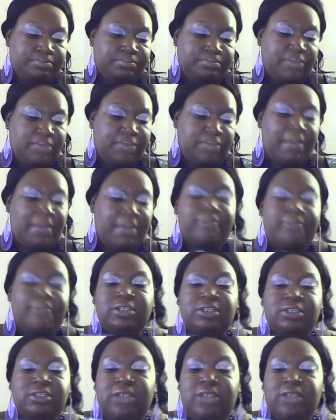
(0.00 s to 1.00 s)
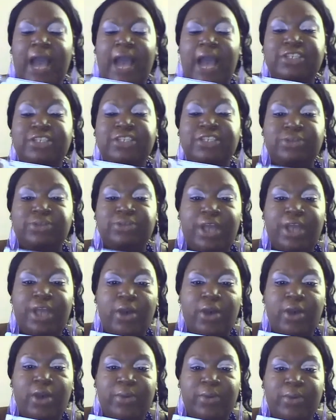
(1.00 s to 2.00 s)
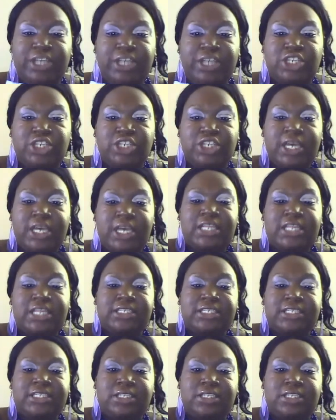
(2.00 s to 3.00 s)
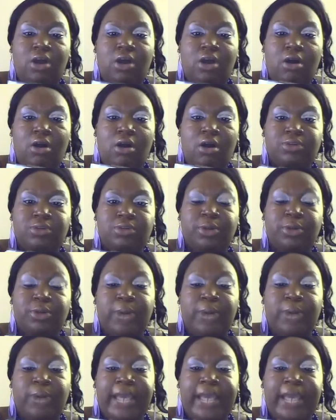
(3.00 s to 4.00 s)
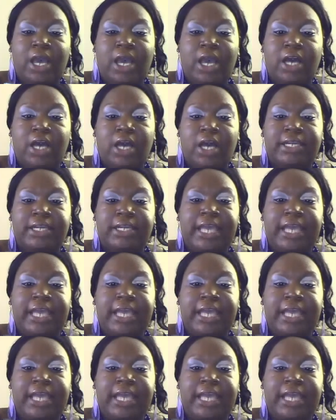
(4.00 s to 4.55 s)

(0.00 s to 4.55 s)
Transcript: Maybelline Eye Studio, which this is called Purple Icon.